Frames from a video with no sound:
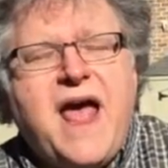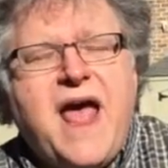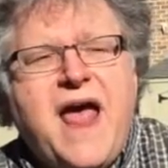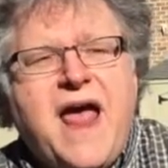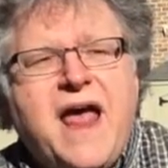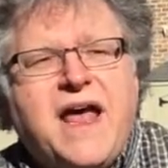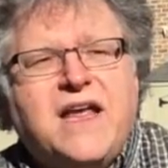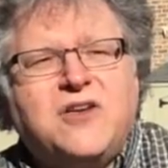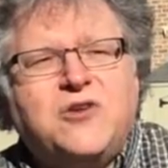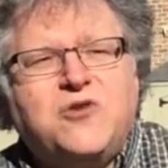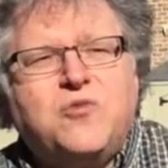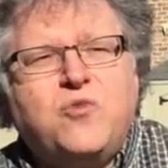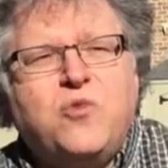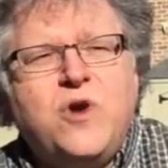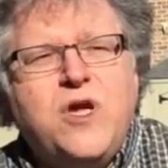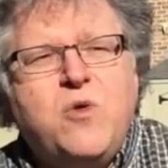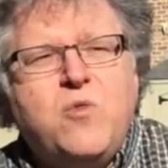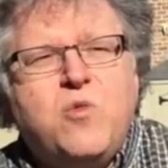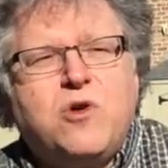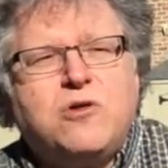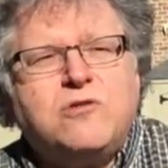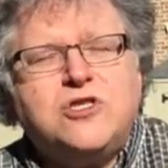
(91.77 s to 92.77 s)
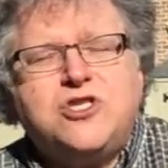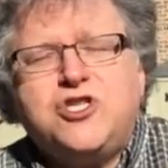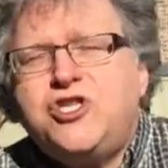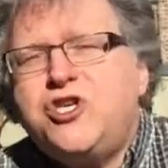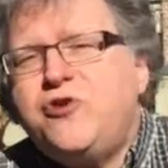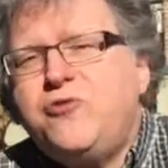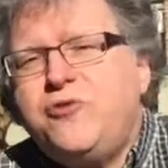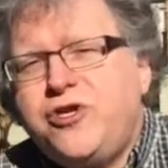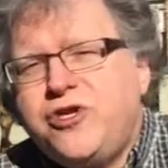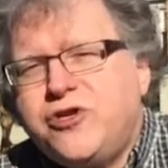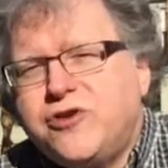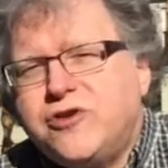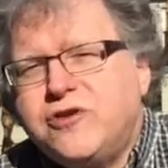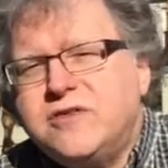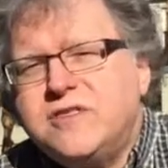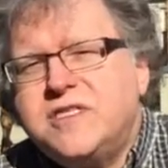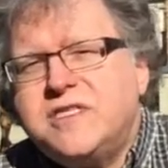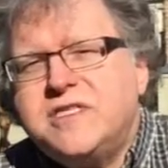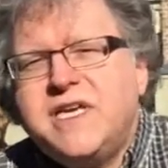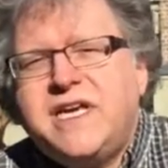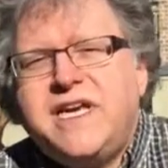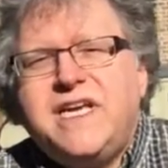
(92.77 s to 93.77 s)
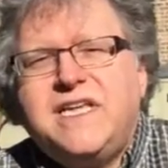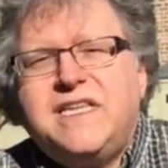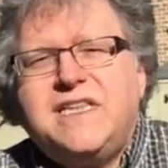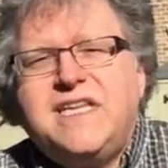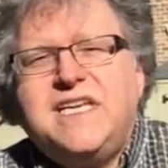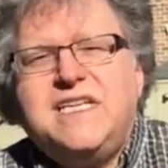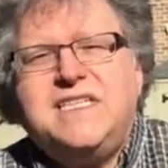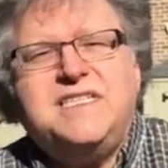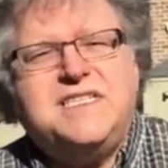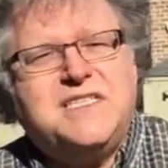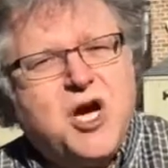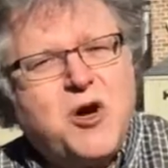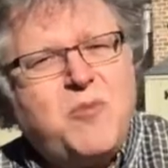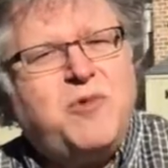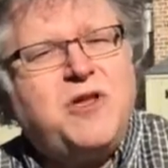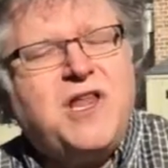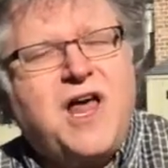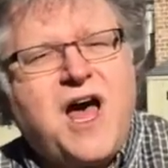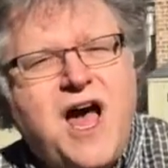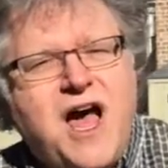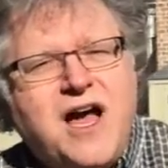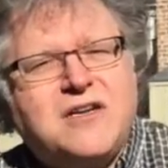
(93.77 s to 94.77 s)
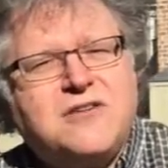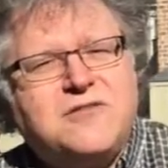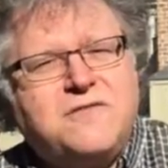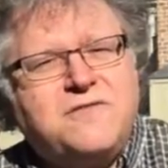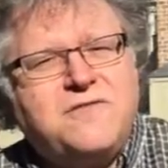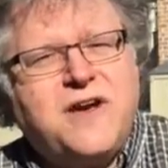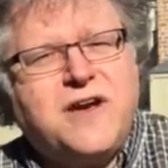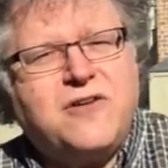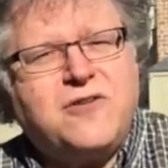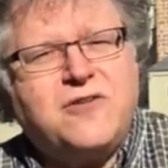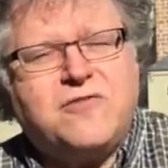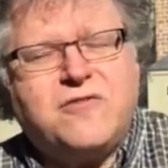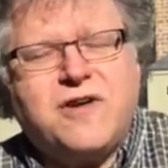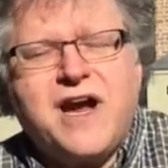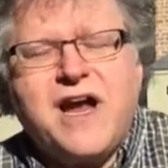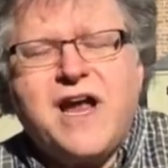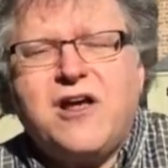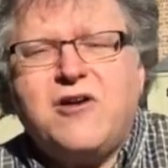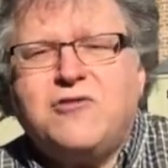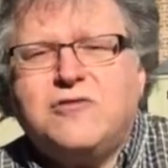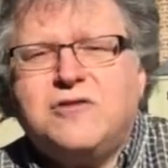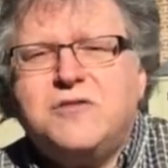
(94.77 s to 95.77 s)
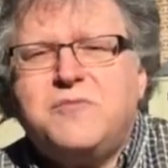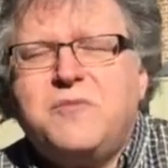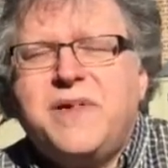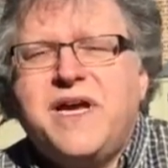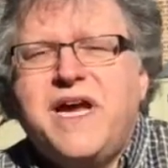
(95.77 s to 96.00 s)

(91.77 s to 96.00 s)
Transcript: And we were juniors in the double octafinal round,